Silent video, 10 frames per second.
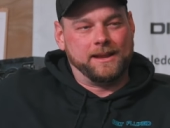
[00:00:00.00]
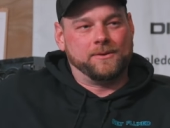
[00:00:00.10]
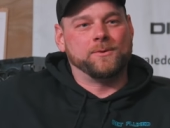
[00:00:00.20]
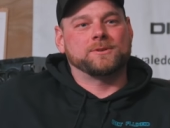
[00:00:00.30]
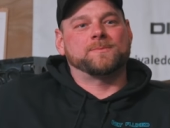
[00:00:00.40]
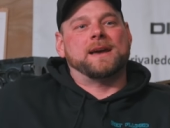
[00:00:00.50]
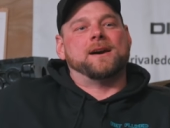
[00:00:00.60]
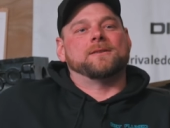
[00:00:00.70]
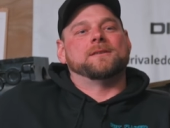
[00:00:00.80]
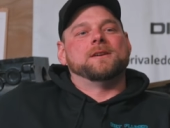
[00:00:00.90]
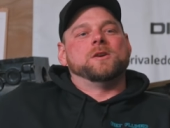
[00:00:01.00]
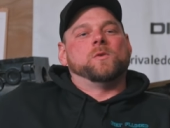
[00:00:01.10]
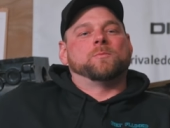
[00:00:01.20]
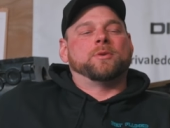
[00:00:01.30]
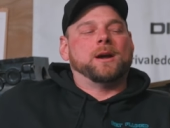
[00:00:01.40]
and horsepower
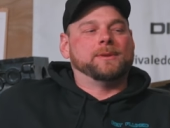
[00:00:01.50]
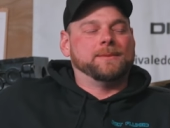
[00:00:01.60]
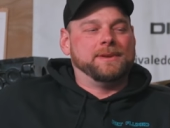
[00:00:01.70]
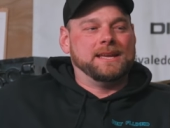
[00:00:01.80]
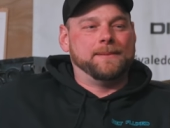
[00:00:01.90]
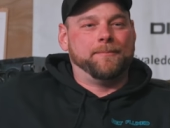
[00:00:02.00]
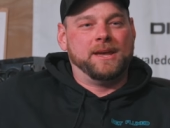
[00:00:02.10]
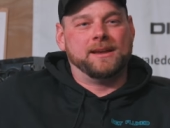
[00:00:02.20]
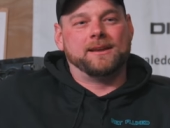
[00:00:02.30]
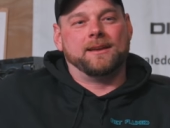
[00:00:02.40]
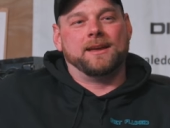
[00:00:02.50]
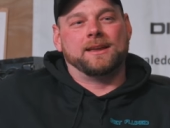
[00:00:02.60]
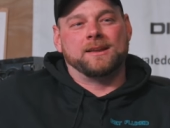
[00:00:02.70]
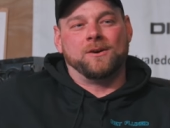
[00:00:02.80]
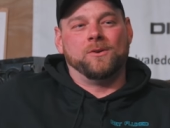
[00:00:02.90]
would probably be pick a
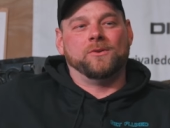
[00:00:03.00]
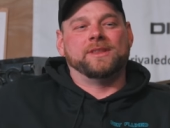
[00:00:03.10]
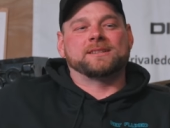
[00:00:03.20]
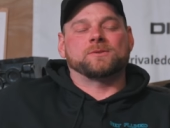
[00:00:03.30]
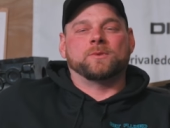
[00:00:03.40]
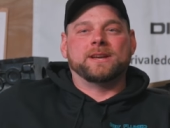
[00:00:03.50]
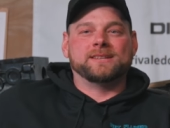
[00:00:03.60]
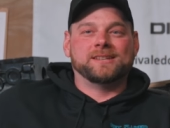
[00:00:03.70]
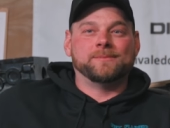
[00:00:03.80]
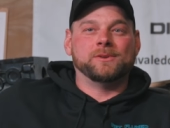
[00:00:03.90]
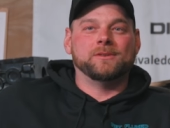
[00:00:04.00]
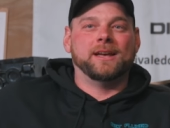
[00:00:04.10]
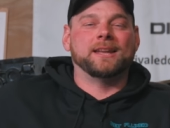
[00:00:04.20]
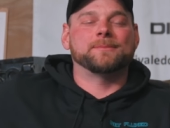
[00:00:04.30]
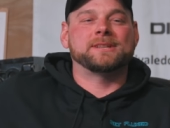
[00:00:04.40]
goal that's reasonable
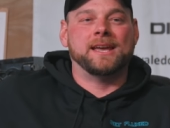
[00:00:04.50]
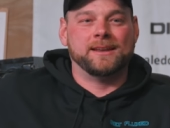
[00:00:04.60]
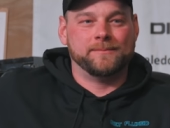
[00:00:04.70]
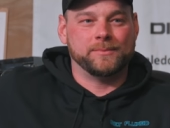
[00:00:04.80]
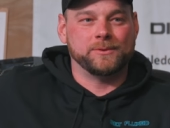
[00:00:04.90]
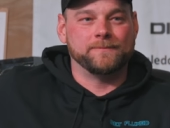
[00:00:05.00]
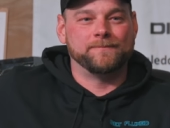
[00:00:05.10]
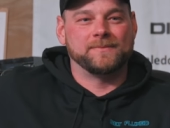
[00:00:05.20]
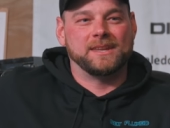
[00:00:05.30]
and obtainable